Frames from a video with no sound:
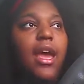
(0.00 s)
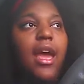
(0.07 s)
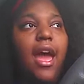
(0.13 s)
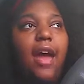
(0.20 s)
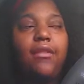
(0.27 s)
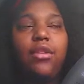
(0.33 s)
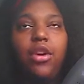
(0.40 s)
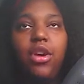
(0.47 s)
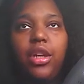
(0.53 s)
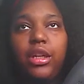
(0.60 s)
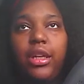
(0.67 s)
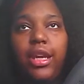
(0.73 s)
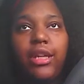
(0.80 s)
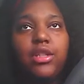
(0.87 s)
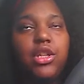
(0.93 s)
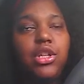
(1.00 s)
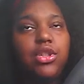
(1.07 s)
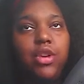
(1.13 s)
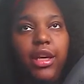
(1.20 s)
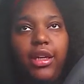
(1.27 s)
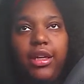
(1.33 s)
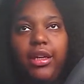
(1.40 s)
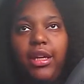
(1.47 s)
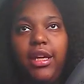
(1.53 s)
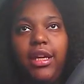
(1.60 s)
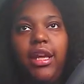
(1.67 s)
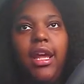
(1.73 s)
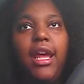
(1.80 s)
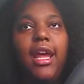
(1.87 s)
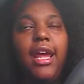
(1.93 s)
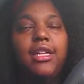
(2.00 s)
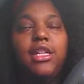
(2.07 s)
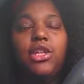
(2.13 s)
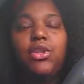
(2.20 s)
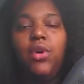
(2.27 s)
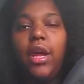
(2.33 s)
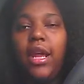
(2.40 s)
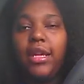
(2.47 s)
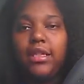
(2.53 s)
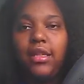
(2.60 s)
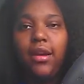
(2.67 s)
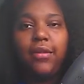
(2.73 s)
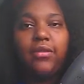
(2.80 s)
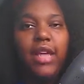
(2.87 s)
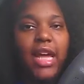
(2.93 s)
have curly hair to straighten it and to do all that stuff.